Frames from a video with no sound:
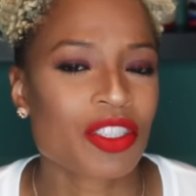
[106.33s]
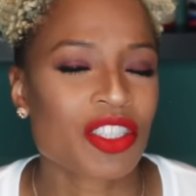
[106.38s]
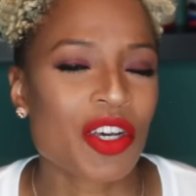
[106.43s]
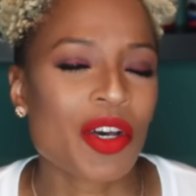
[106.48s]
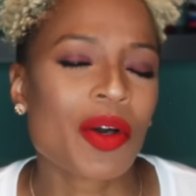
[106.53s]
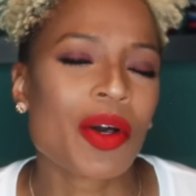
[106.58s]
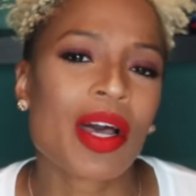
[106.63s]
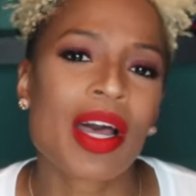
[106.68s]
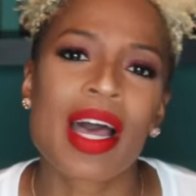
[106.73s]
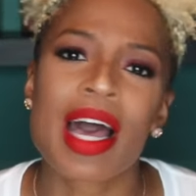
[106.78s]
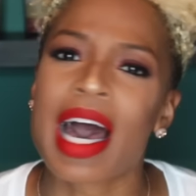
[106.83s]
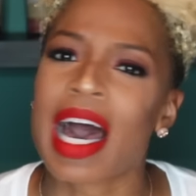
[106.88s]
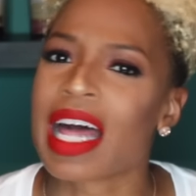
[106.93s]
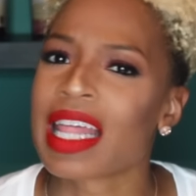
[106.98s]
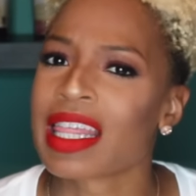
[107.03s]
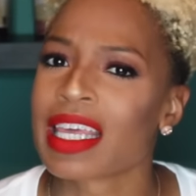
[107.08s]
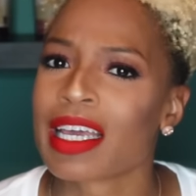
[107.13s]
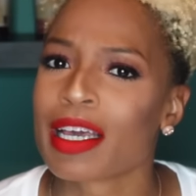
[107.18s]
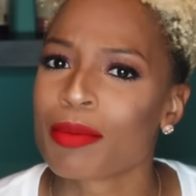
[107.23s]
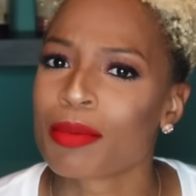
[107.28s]
So I
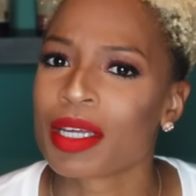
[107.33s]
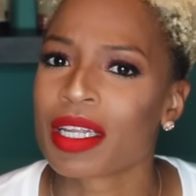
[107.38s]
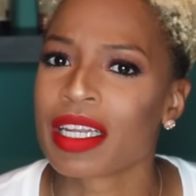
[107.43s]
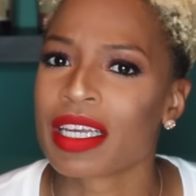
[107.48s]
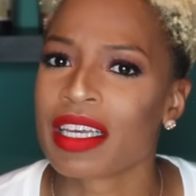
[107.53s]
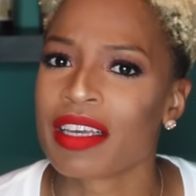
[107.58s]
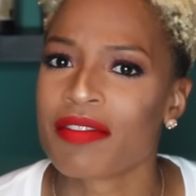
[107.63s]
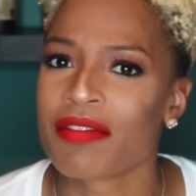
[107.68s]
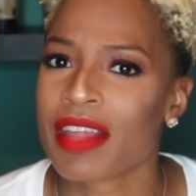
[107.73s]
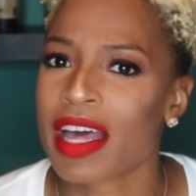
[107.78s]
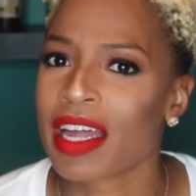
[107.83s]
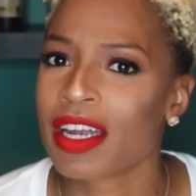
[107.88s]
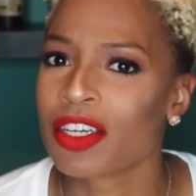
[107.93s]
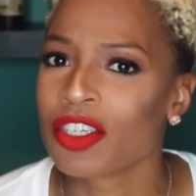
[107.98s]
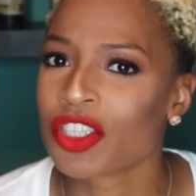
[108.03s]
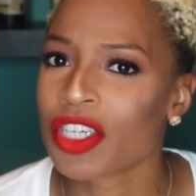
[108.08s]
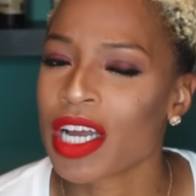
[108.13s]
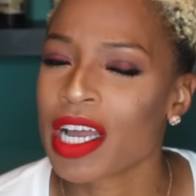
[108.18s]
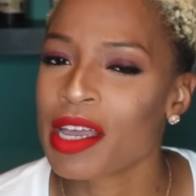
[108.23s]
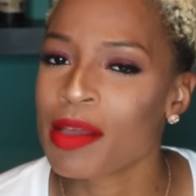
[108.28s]
think I'm gonna give that
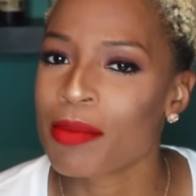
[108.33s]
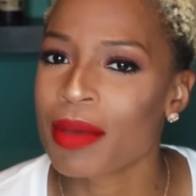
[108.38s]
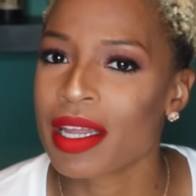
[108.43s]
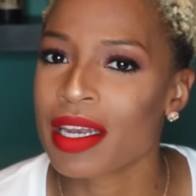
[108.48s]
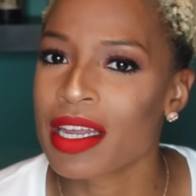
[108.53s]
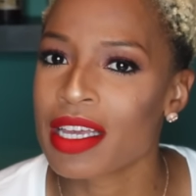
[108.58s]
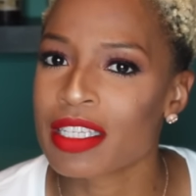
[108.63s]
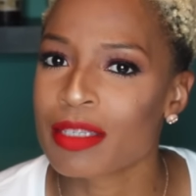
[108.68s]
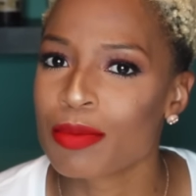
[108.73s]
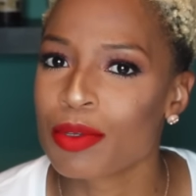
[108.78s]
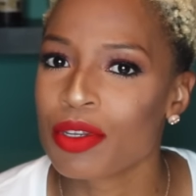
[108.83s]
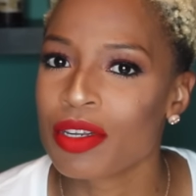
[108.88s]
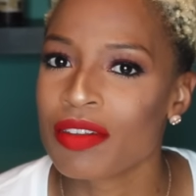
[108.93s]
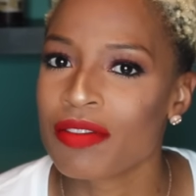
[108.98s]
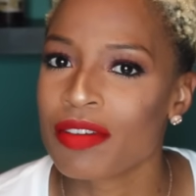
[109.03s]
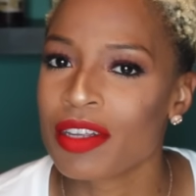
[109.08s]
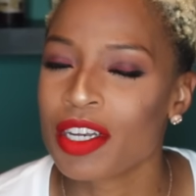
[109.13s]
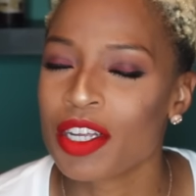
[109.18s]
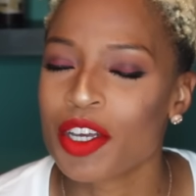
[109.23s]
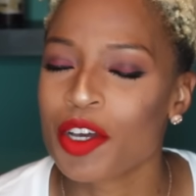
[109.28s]
a try in my next beauty
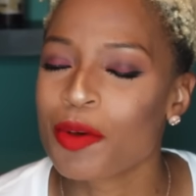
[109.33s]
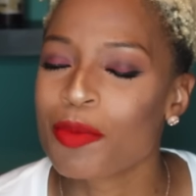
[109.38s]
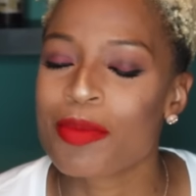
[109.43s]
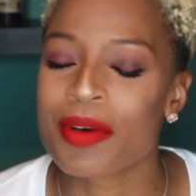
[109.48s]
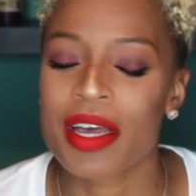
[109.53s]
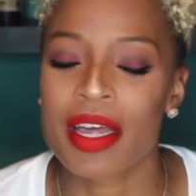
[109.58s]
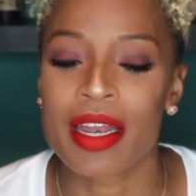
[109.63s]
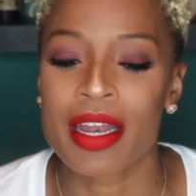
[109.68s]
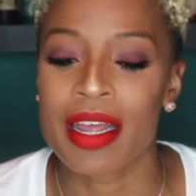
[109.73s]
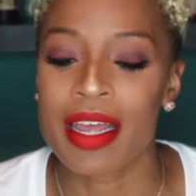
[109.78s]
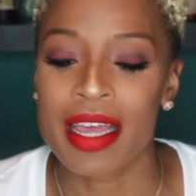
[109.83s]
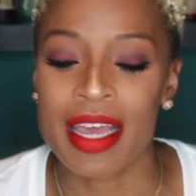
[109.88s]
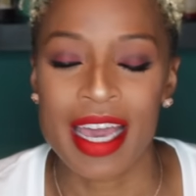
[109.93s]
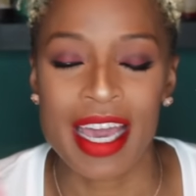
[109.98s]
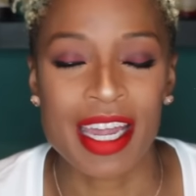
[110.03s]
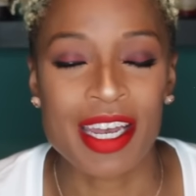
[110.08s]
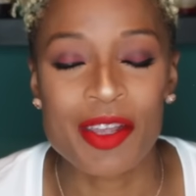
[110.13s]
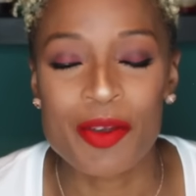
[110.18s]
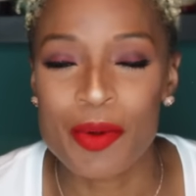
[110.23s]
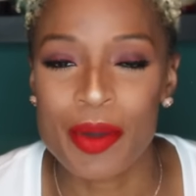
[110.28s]
video. But
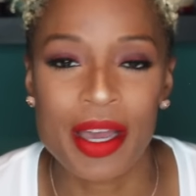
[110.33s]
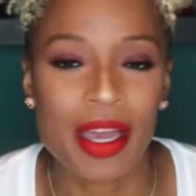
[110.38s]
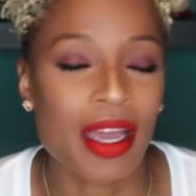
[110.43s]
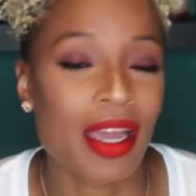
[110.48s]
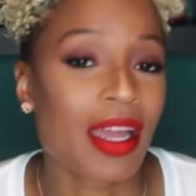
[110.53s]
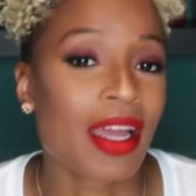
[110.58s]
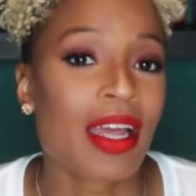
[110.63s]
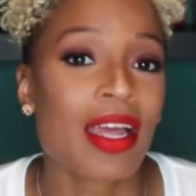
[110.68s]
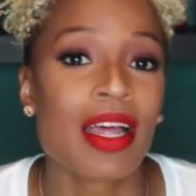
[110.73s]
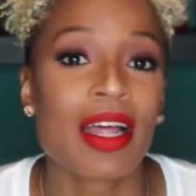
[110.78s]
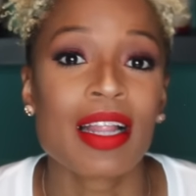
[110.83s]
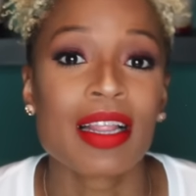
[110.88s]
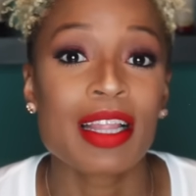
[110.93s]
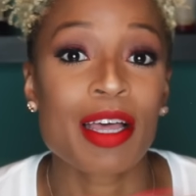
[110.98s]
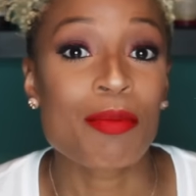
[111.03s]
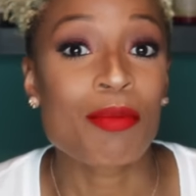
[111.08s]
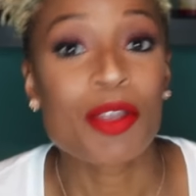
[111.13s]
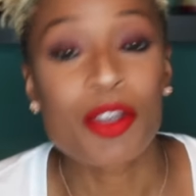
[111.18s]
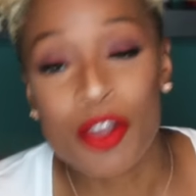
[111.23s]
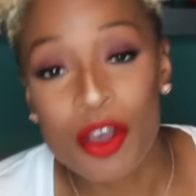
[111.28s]
anyway,
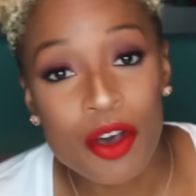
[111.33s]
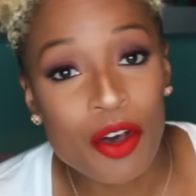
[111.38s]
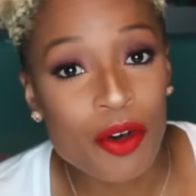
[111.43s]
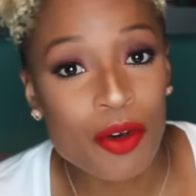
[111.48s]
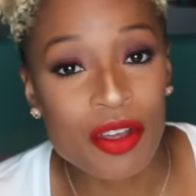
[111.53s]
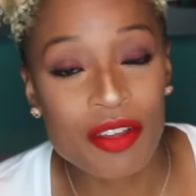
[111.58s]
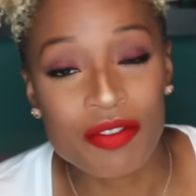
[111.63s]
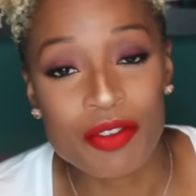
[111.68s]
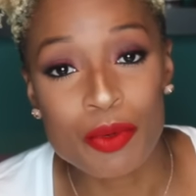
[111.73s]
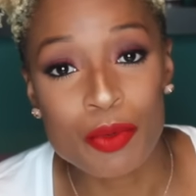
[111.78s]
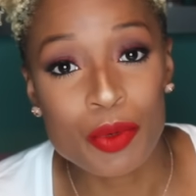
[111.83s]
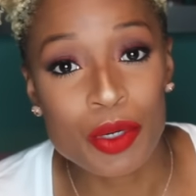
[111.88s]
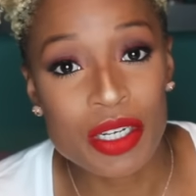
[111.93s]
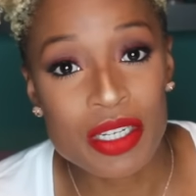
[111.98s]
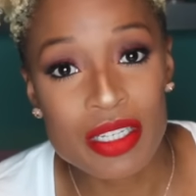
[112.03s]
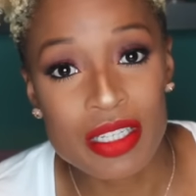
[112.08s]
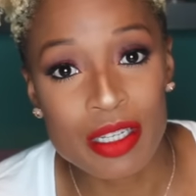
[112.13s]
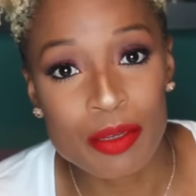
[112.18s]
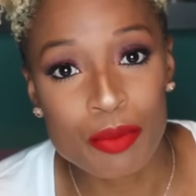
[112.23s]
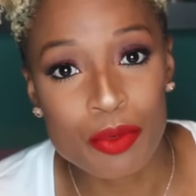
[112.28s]
let me know if you want
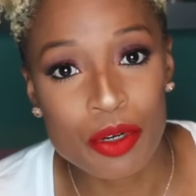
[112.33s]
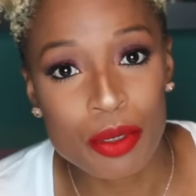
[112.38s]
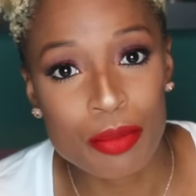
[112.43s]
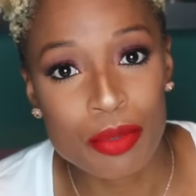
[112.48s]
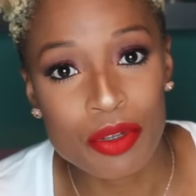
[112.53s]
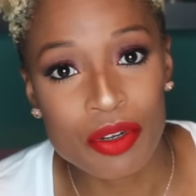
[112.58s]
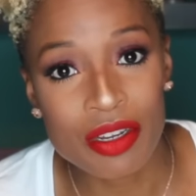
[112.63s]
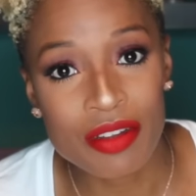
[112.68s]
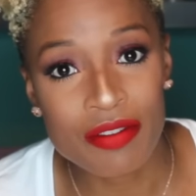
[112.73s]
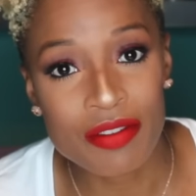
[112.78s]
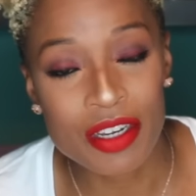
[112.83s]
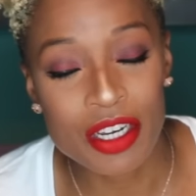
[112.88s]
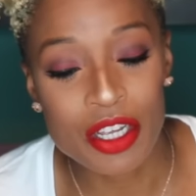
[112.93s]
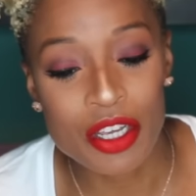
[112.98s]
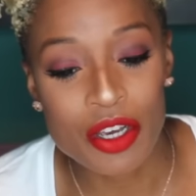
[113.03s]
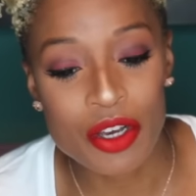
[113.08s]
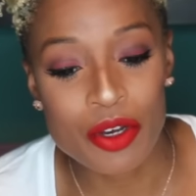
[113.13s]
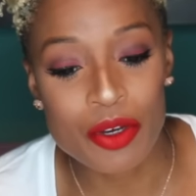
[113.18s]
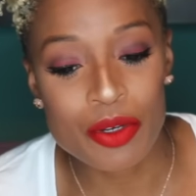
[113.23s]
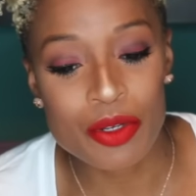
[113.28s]
to see more beauty
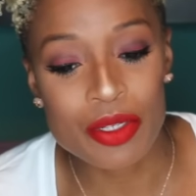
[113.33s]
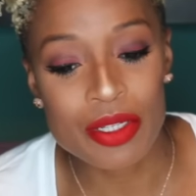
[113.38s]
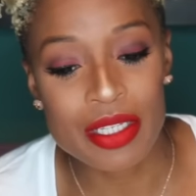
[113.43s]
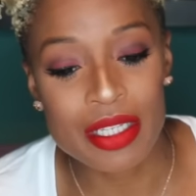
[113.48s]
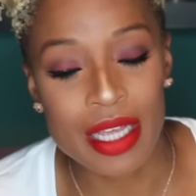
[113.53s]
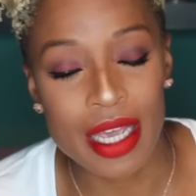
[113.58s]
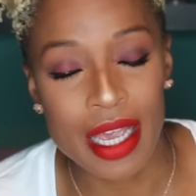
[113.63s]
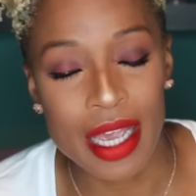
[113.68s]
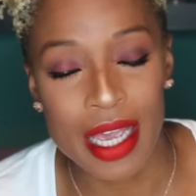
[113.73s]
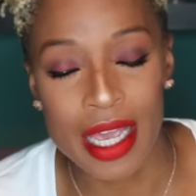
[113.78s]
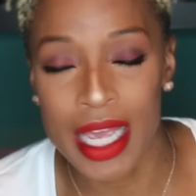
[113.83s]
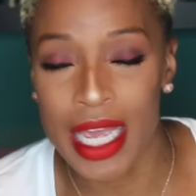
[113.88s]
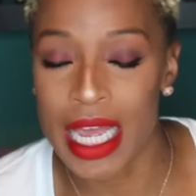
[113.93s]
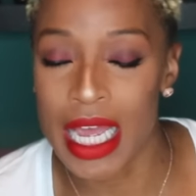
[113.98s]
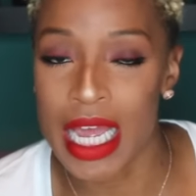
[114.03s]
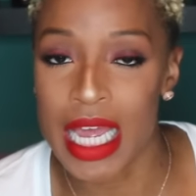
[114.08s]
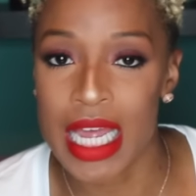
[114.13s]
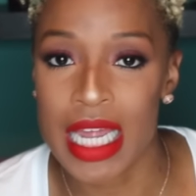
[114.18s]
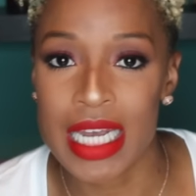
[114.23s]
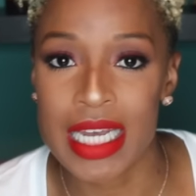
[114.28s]
videos,
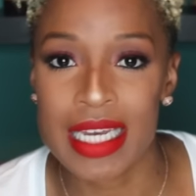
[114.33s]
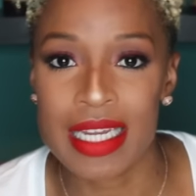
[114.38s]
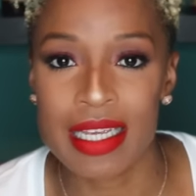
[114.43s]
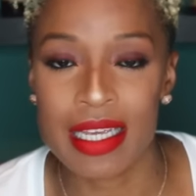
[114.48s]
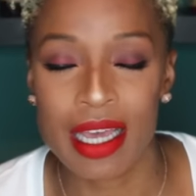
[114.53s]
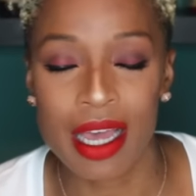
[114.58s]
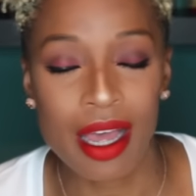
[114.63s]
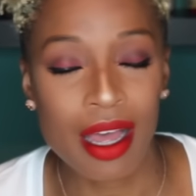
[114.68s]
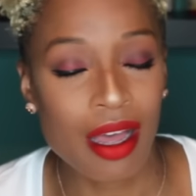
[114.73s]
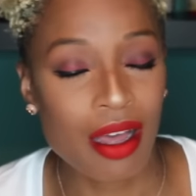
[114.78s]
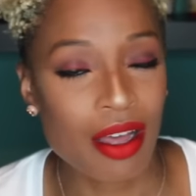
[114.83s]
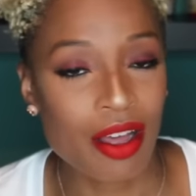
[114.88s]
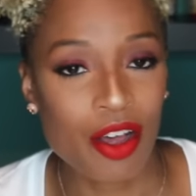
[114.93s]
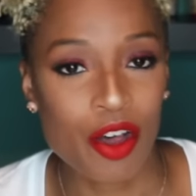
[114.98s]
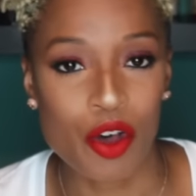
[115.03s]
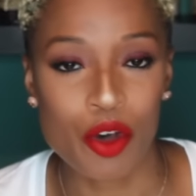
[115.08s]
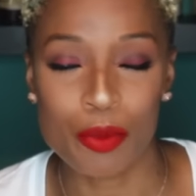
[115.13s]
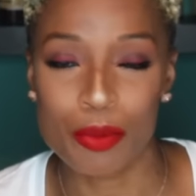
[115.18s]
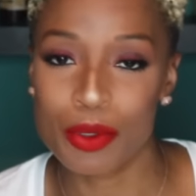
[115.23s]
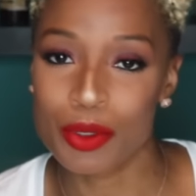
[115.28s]
and yeah,
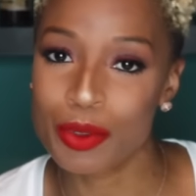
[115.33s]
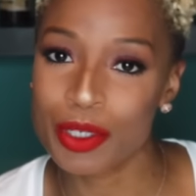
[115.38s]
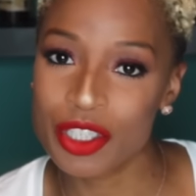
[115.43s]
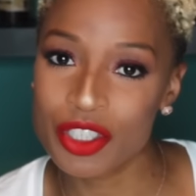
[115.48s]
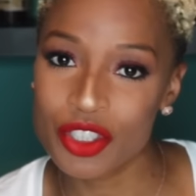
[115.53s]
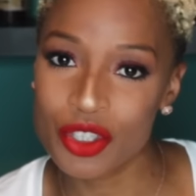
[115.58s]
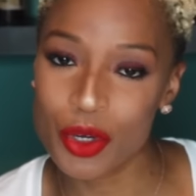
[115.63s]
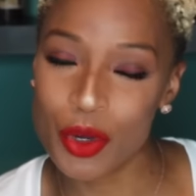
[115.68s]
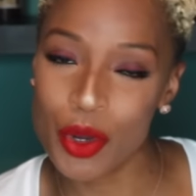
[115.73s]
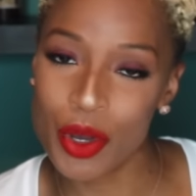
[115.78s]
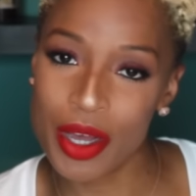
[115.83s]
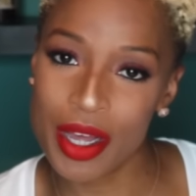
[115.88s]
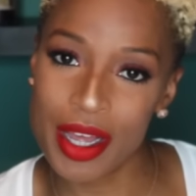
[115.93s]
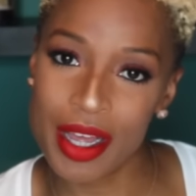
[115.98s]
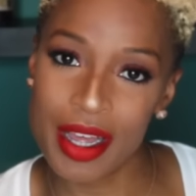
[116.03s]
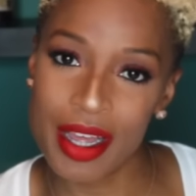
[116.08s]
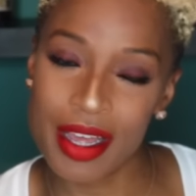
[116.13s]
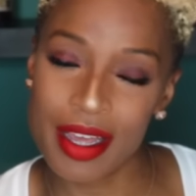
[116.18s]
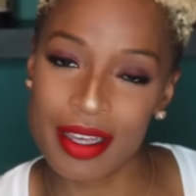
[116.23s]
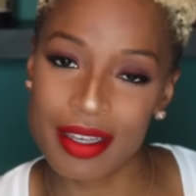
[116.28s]
hope you
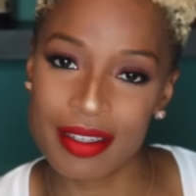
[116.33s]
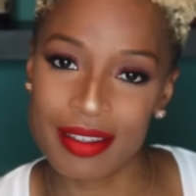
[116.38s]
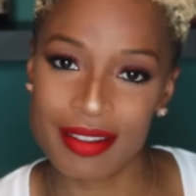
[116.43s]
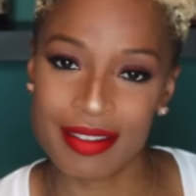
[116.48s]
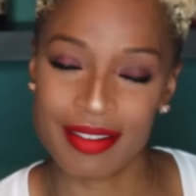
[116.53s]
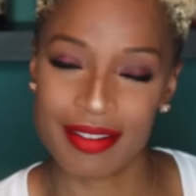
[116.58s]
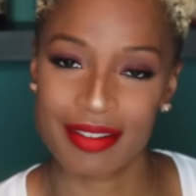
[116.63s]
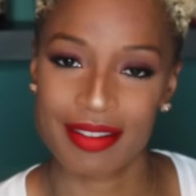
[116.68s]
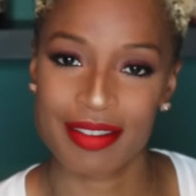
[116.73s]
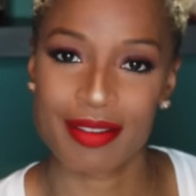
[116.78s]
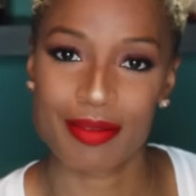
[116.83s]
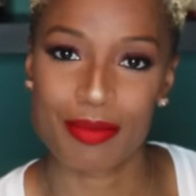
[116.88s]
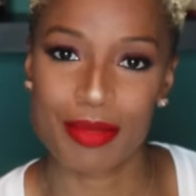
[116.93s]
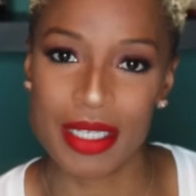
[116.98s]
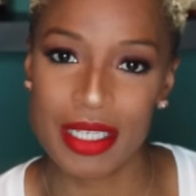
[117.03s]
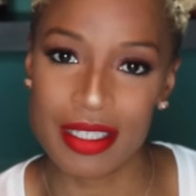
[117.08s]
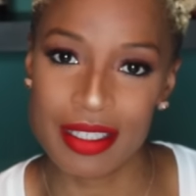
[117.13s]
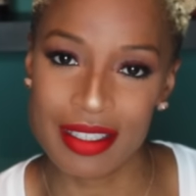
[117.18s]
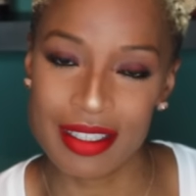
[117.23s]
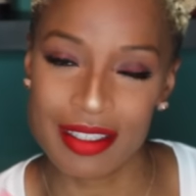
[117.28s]
enjoy.
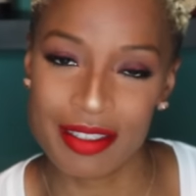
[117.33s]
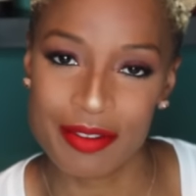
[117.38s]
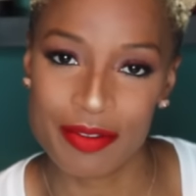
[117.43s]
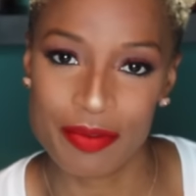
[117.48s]
Peace.